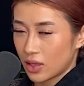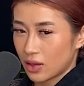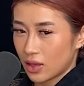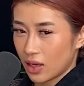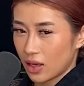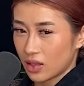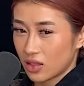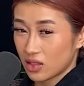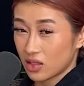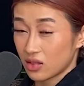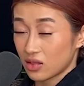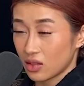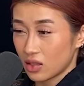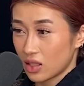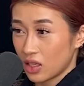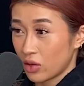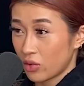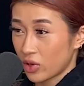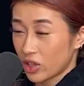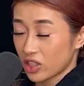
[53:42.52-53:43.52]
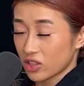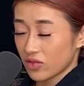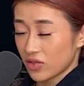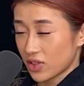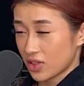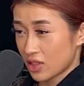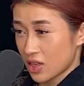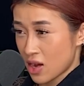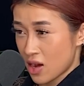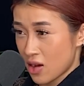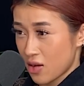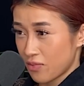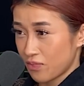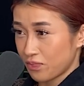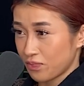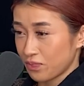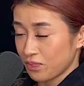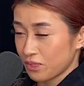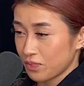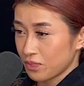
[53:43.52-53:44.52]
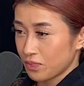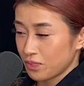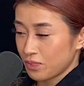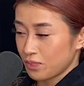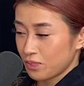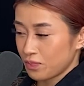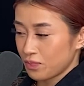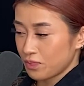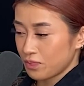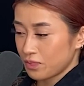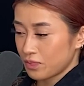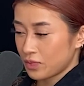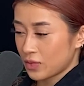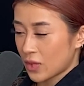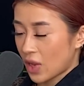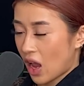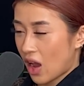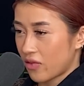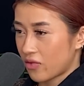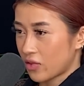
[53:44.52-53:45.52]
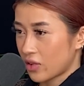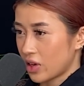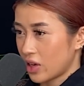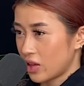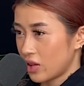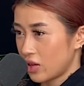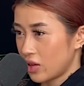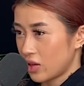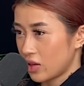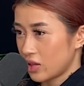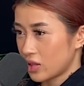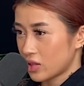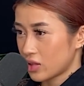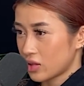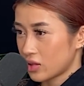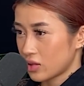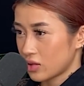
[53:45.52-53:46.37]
like it works for some, not for others,